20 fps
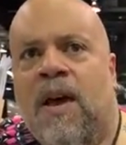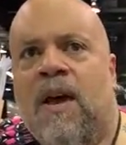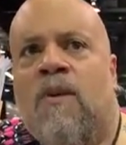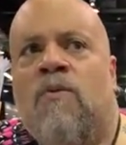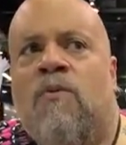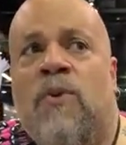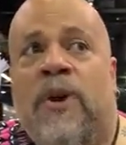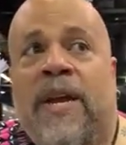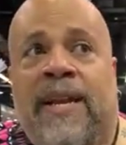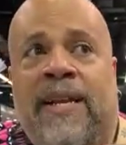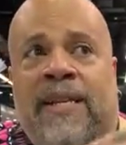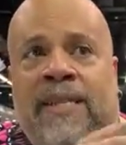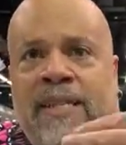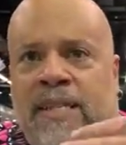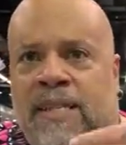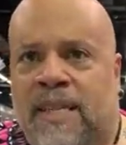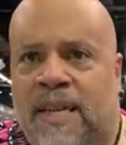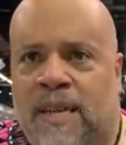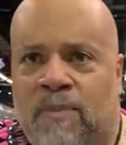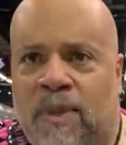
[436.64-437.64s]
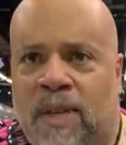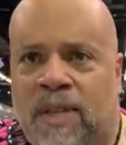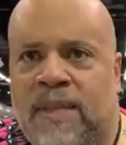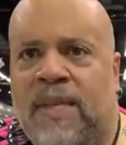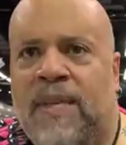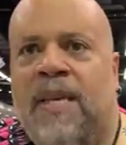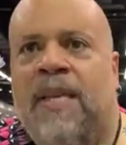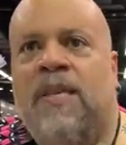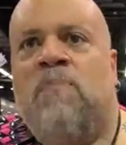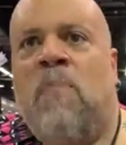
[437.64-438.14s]
read as
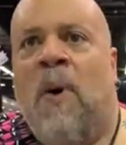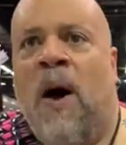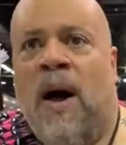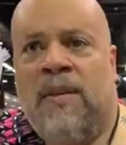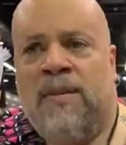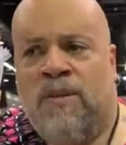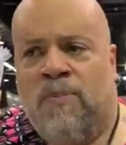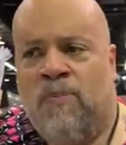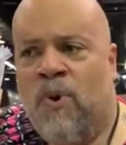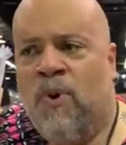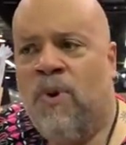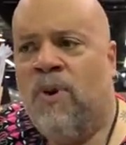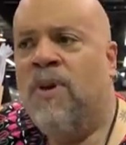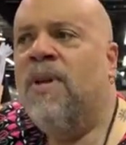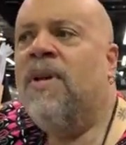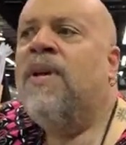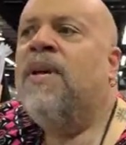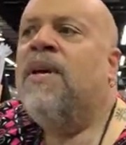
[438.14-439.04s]
seamlessly as possible,